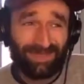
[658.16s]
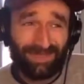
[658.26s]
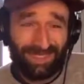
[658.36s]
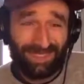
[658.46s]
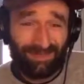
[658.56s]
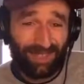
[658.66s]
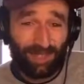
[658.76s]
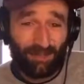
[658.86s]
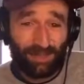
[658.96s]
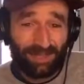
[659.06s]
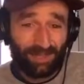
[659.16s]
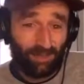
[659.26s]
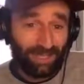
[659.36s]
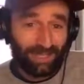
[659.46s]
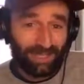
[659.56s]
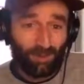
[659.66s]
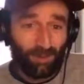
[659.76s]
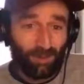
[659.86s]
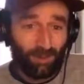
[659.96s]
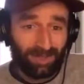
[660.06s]
if the interface is you write
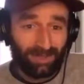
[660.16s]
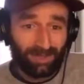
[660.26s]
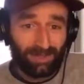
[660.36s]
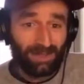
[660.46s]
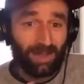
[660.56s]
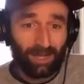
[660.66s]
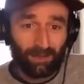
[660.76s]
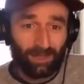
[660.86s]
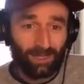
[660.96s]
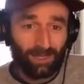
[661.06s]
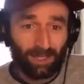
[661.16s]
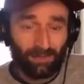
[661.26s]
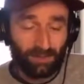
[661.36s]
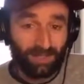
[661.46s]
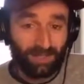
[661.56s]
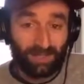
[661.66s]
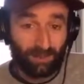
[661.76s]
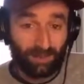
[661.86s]
SQL queries, it doesn't matter to me so much if you're selecting from